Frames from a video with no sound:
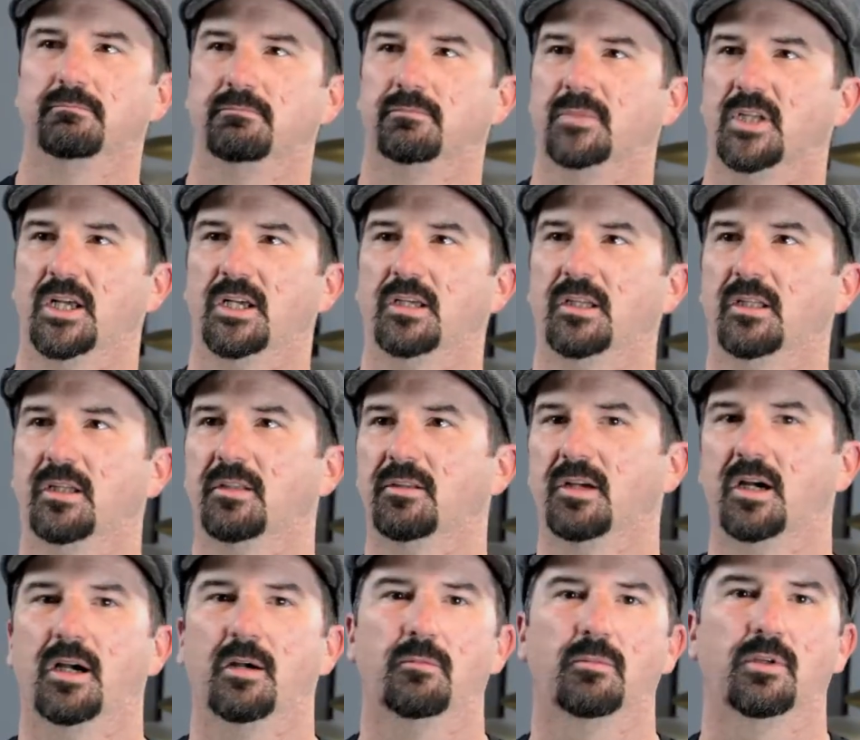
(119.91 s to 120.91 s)
taken the
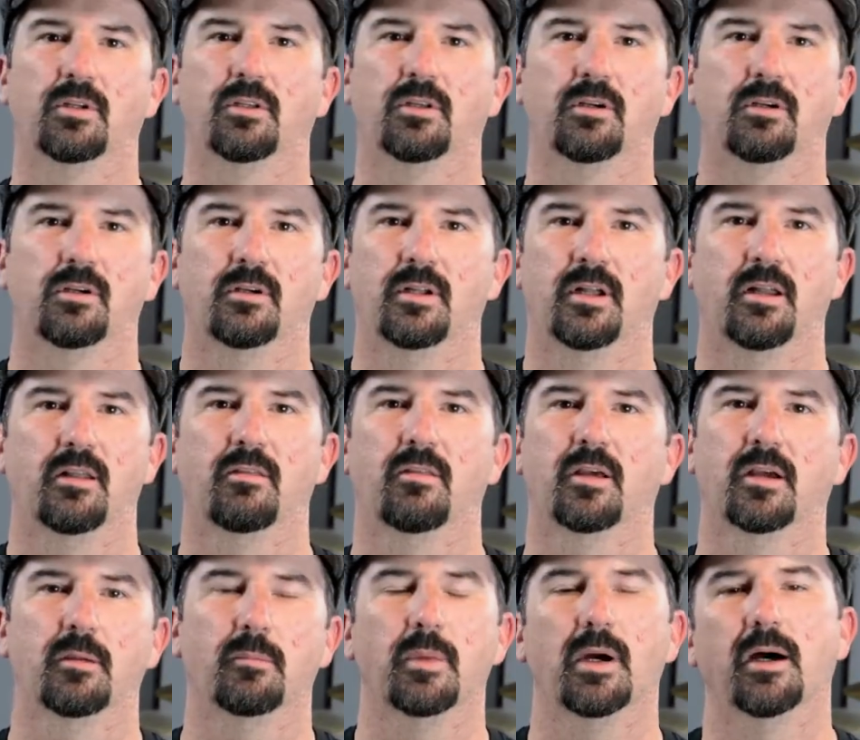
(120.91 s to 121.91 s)
time to learn
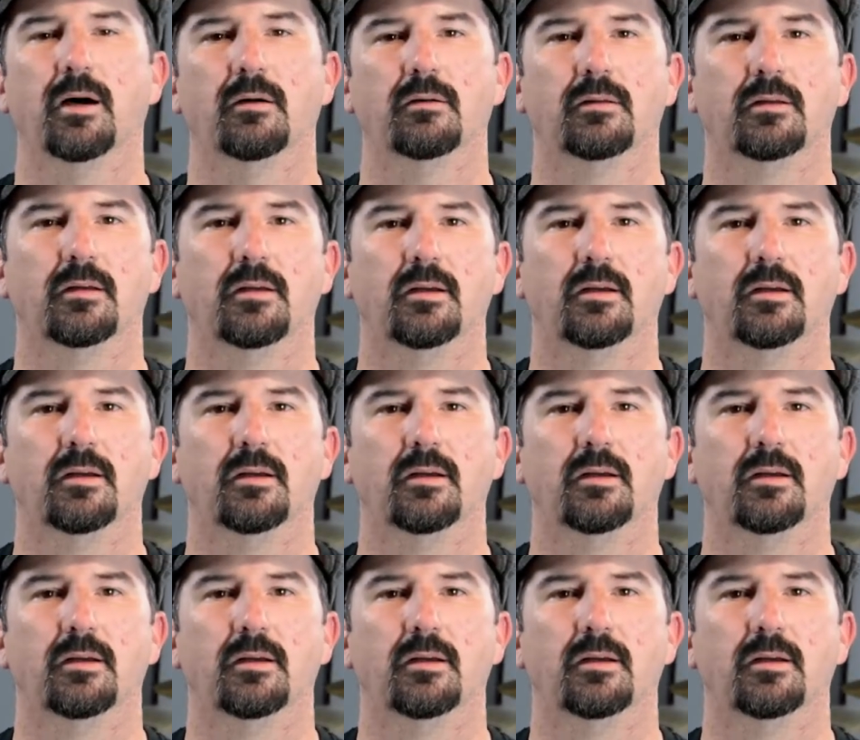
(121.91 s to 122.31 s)
anything about.